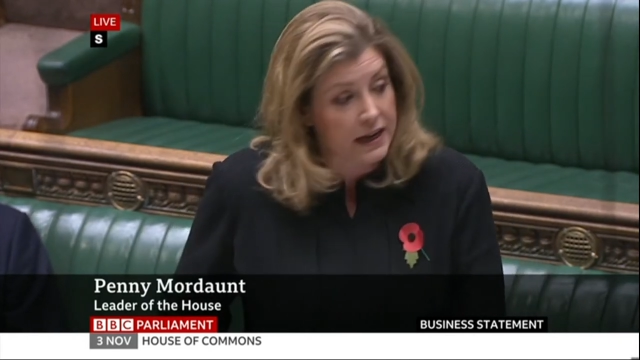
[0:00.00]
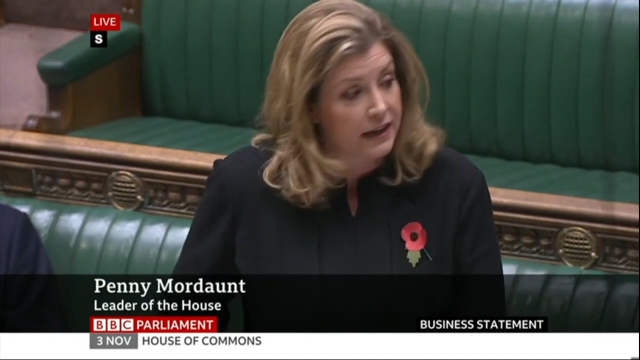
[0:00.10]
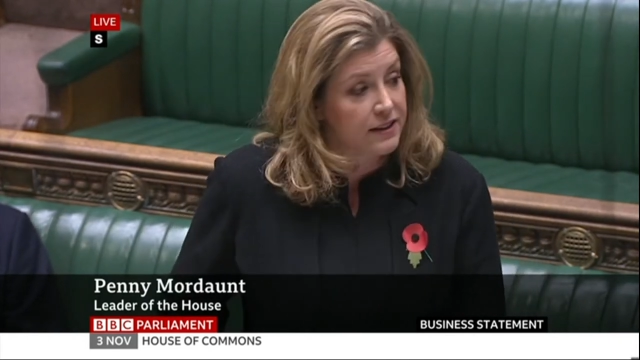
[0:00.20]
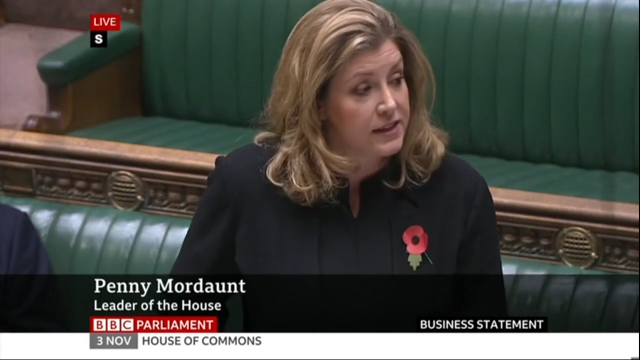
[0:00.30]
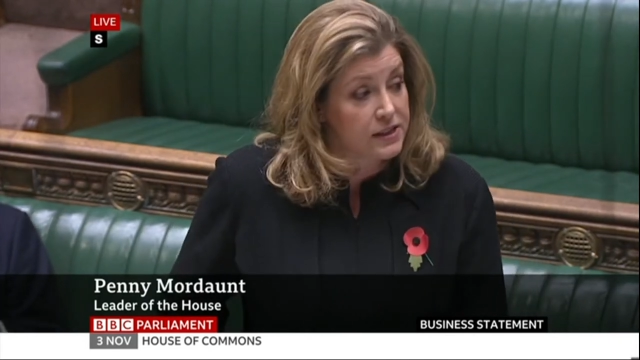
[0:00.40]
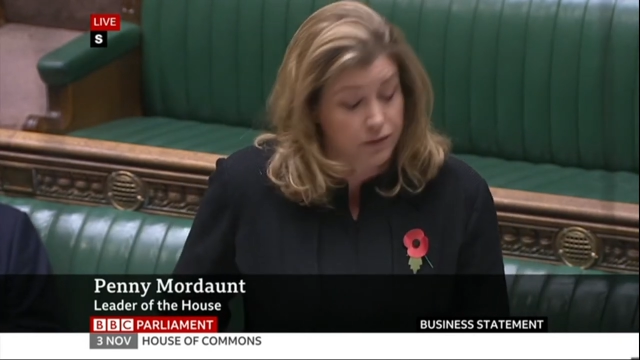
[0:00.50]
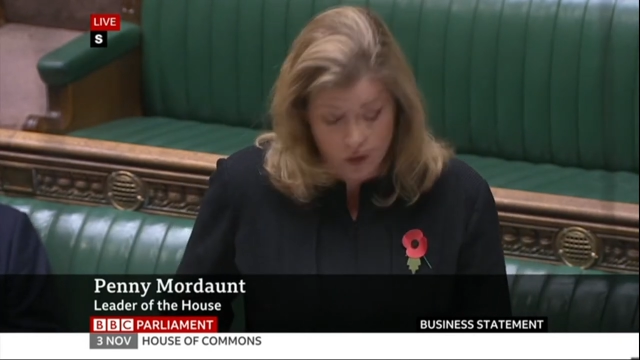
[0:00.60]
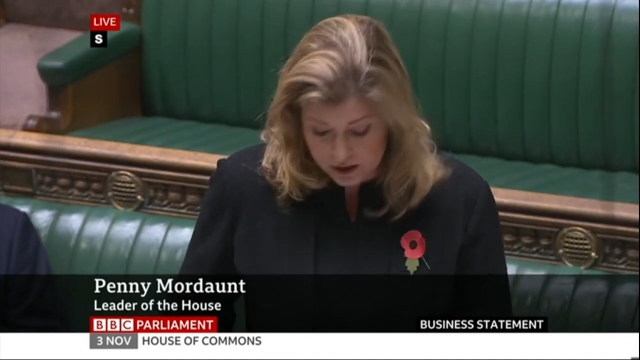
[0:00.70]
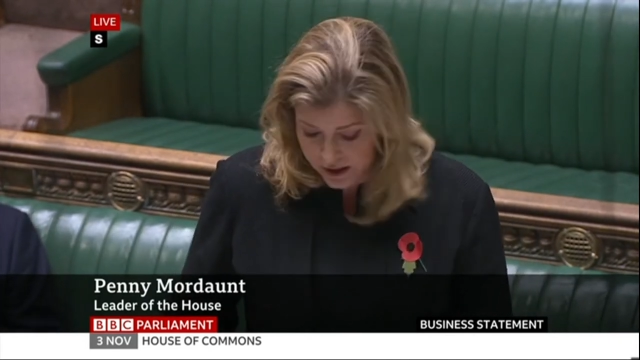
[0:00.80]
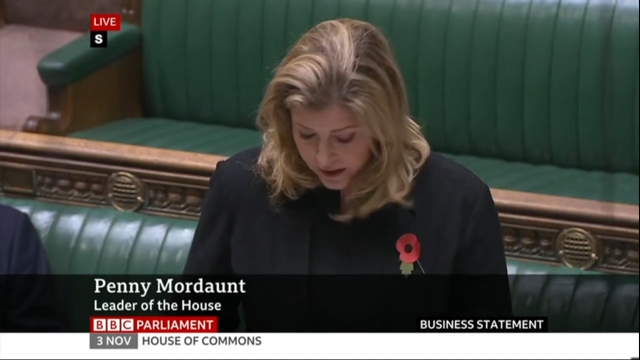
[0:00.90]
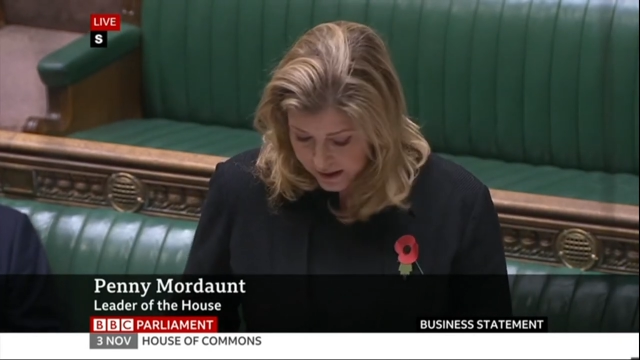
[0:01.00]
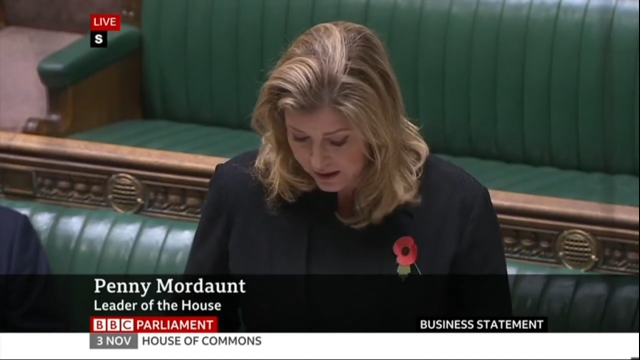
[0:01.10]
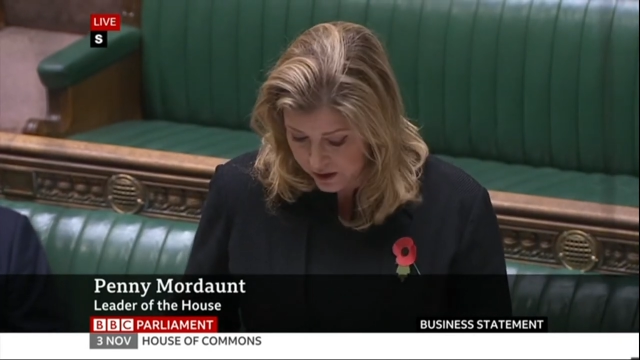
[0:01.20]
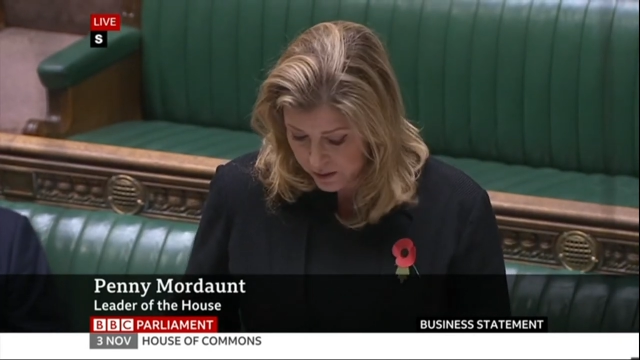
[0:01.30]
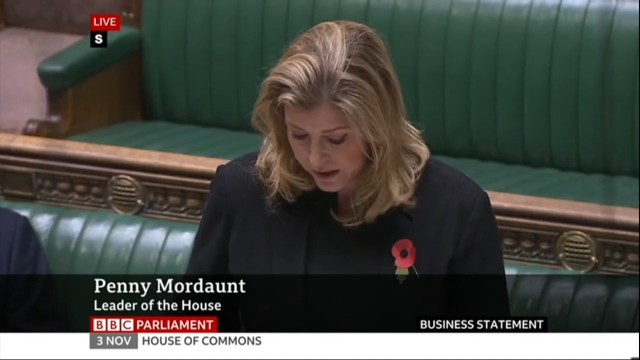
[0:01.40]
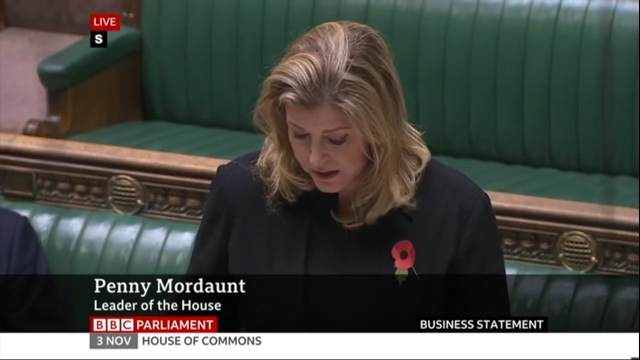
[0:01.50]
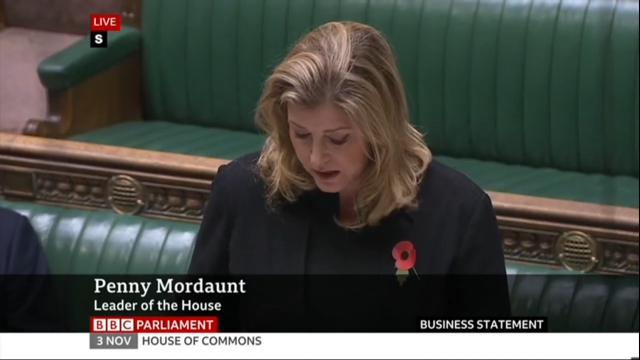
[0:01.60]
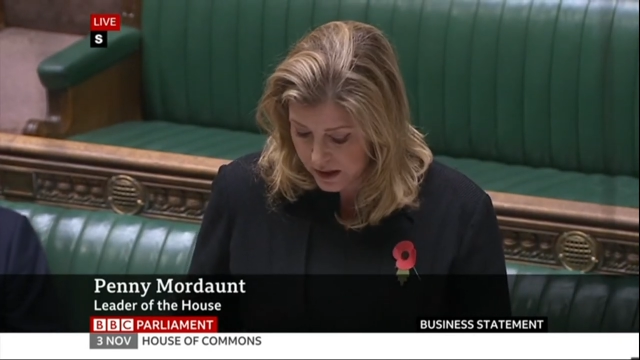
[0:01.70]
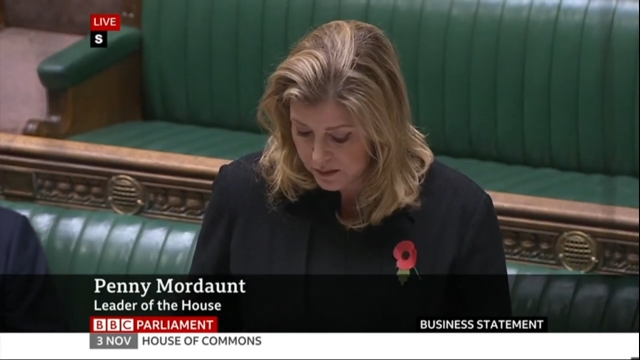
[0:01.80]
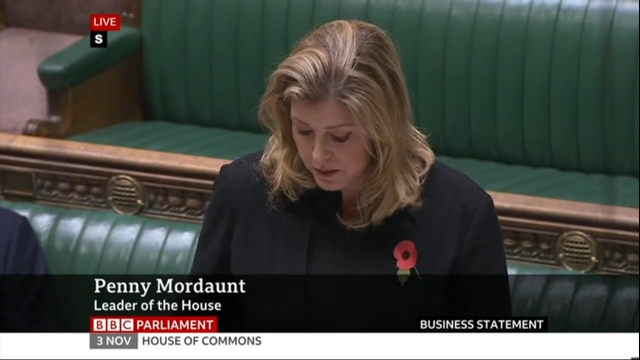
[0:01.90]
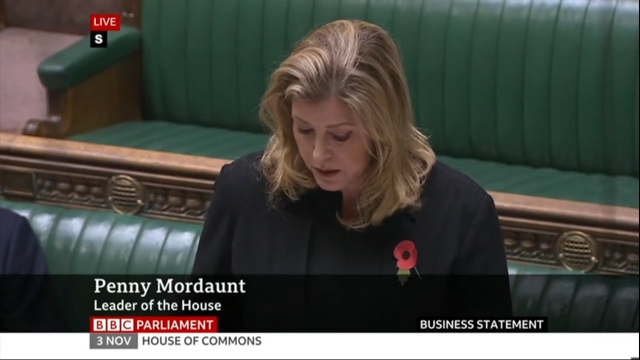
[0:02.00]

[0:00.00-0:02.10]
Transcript: And in these volatile economic times,